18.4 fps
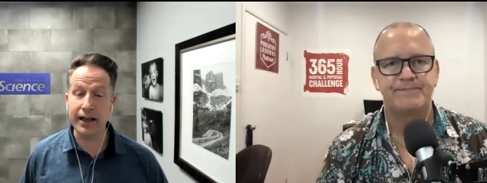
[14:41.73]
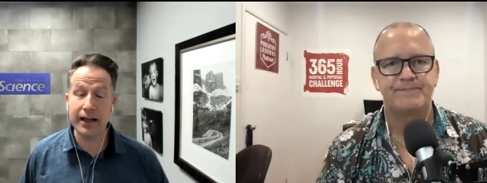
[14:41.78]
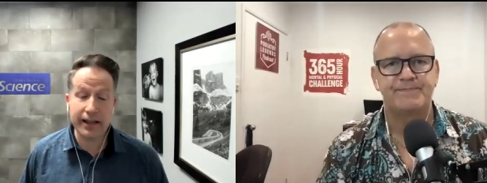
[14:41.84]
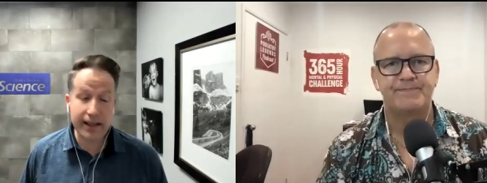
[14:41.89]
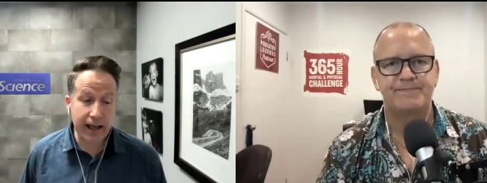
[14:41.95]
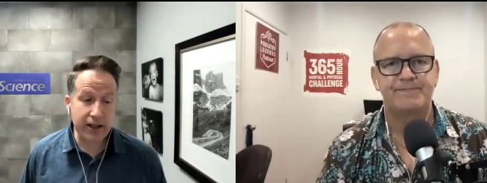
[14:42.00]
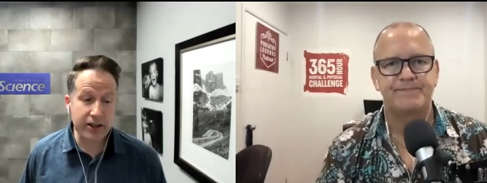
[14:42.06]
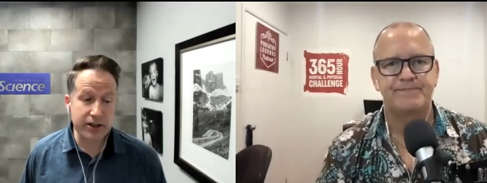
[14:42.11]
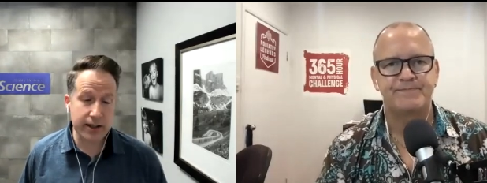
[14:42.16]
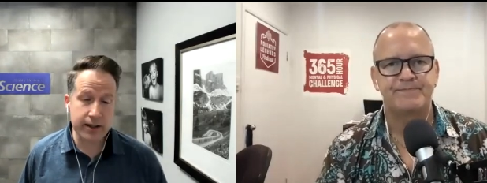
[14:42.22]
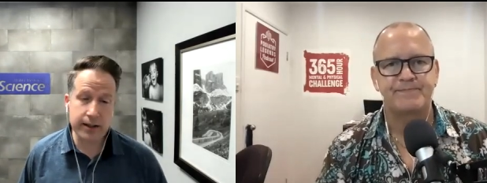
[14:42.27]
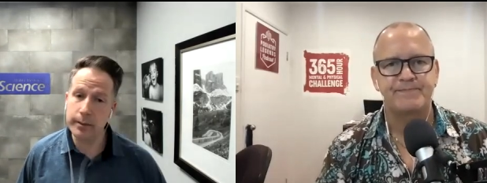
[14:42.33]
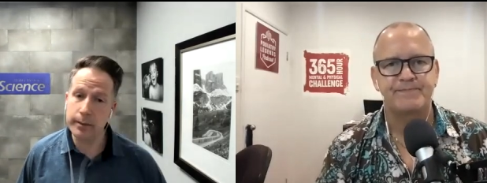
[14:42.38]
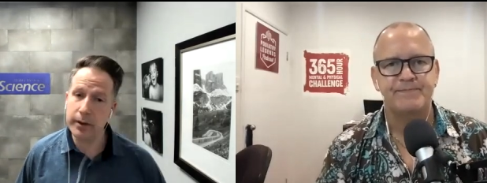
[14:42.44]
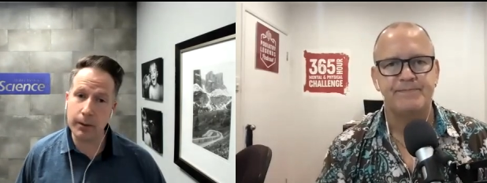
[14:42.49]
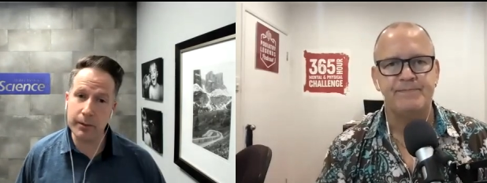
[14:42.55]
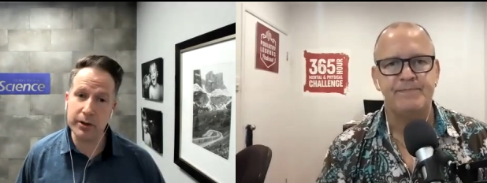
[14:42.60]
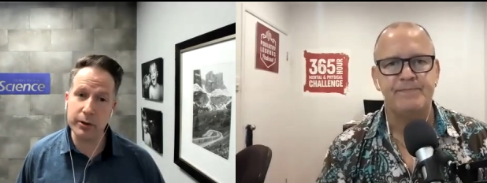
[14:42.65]
Speaker 1: And he actually ended
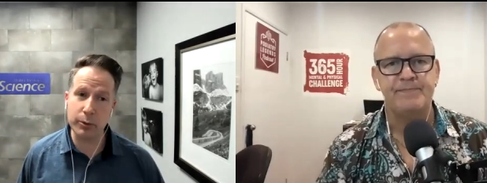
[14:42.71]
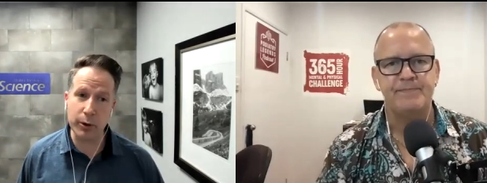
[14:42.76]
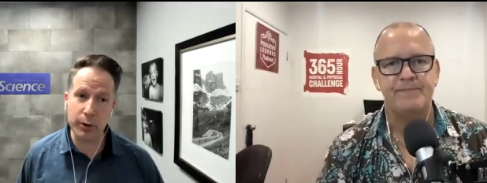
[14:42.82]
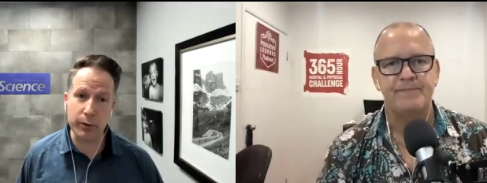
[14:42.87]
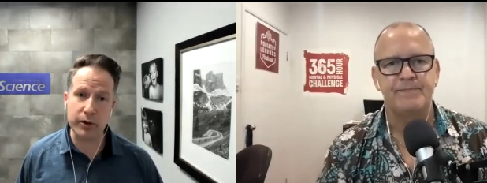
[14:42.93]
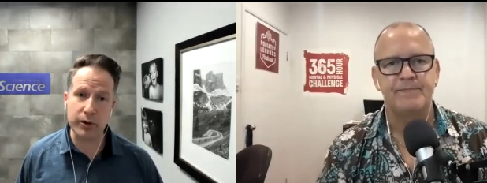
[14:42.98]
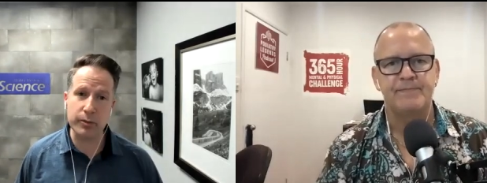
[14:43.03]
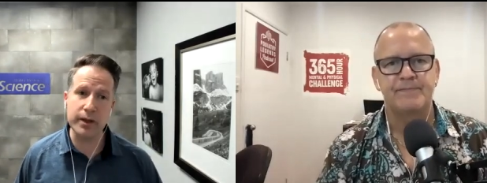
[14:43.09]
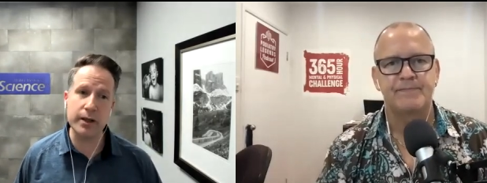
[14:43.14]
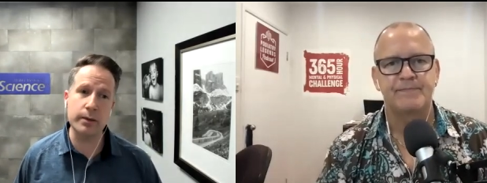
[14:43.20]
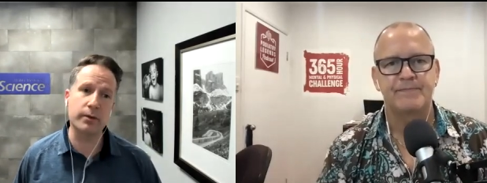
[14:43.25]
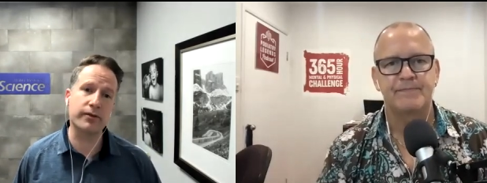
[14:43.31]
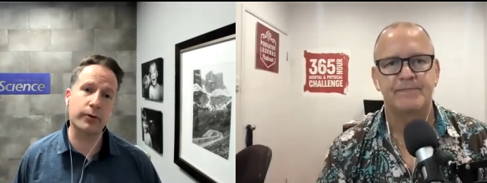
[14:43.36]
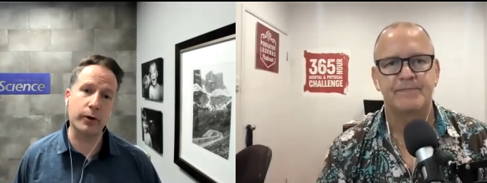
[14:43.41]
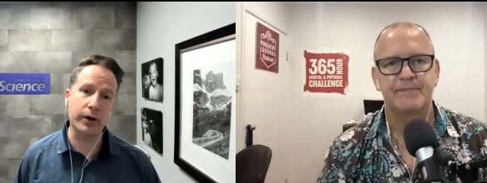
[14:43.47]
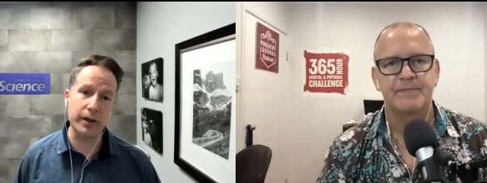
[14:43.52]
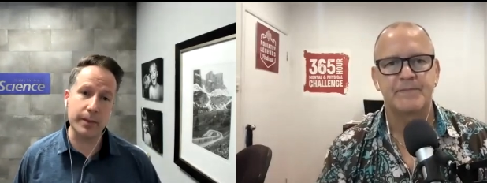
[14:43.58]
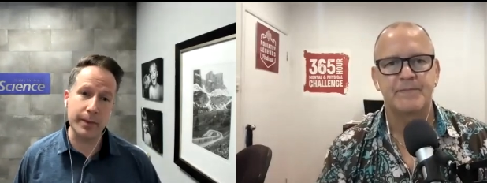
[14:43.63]
up coming to work with me
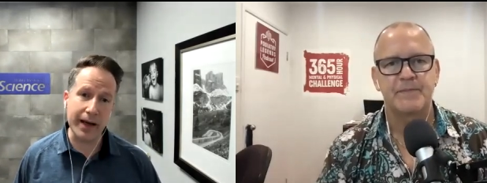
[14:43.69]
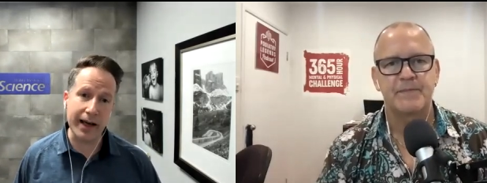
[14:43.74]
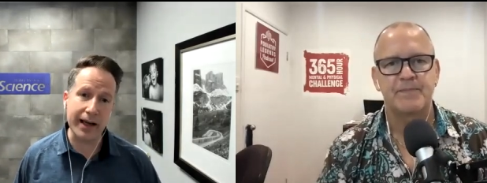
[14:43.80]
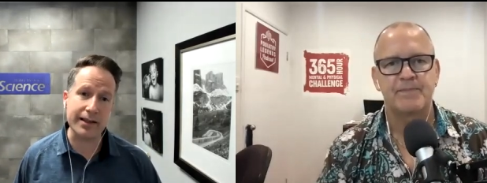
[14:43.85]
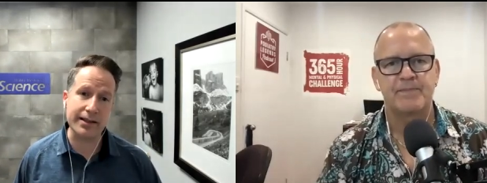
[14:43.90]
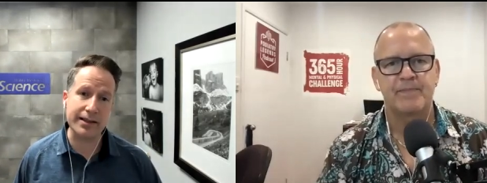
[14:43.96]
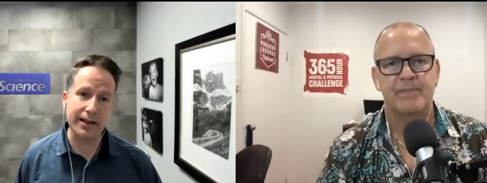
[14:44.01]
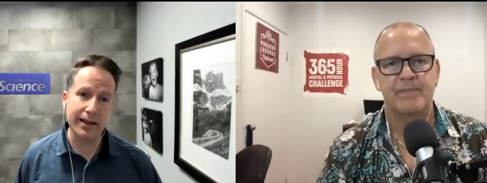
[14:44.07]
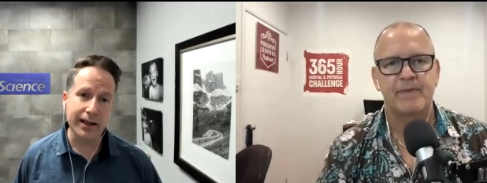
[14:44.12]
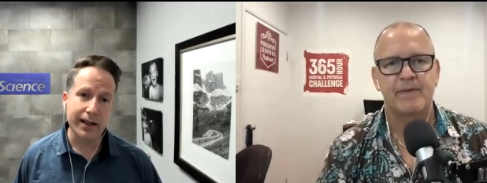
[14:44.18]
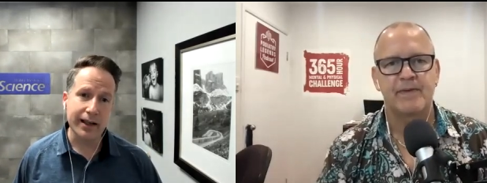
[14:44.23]
before he passed.